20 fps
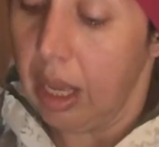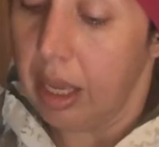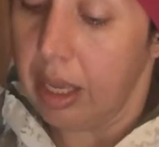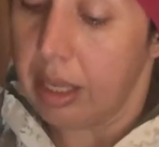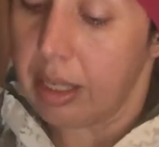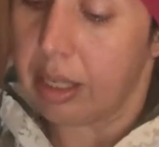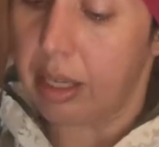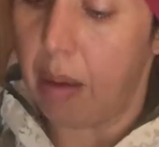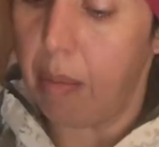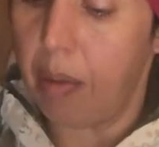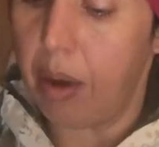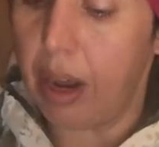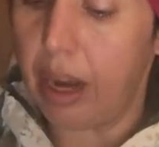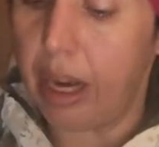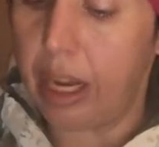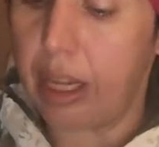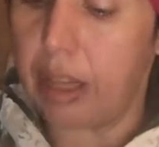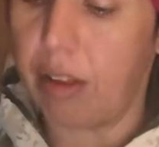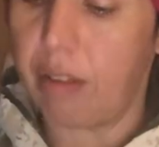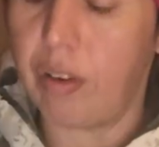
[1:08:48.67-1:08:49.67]
Someone
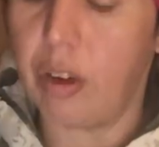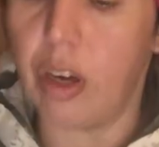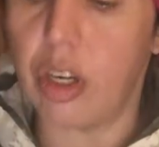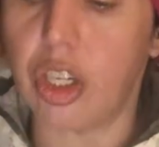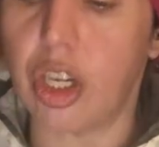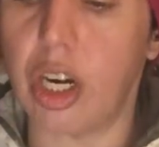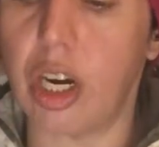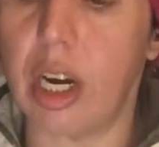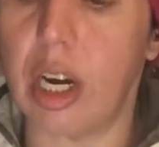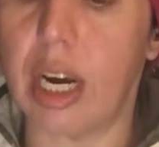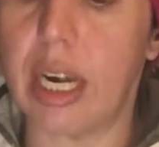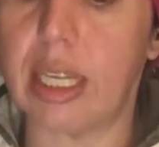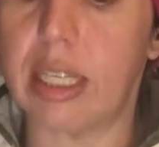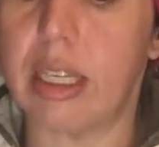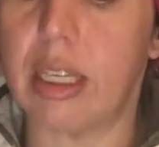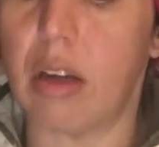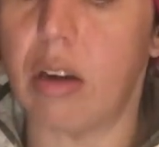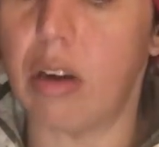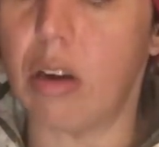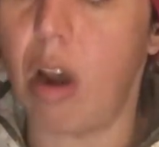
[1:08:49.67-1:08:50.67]
in the future is
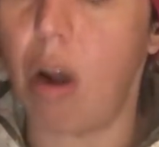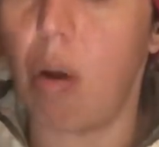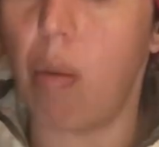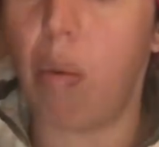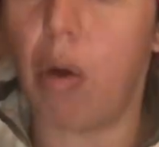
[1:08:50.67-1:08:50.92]
still not